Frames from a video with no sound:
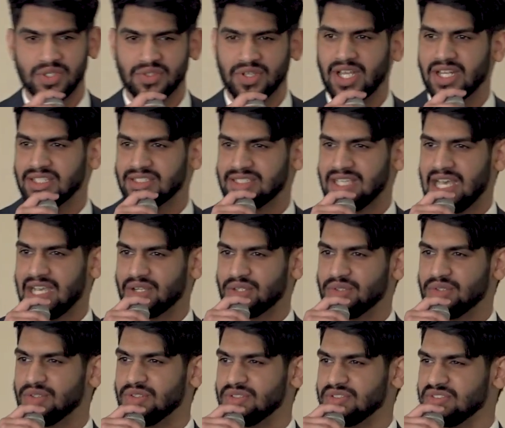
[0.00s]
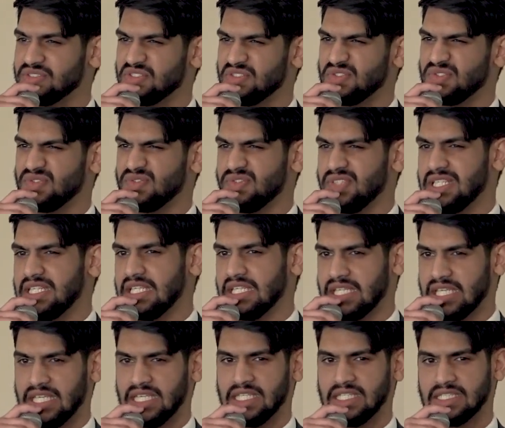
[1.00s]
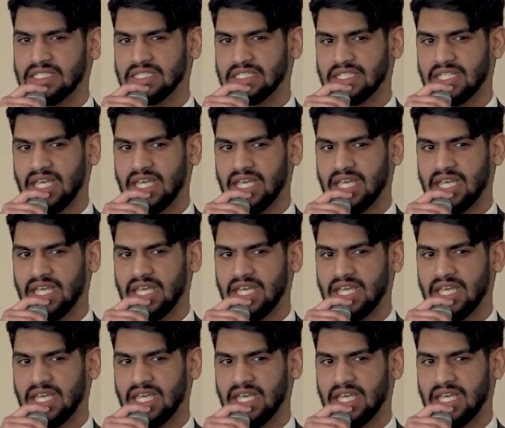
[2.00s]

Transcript: try to tackle fitting in.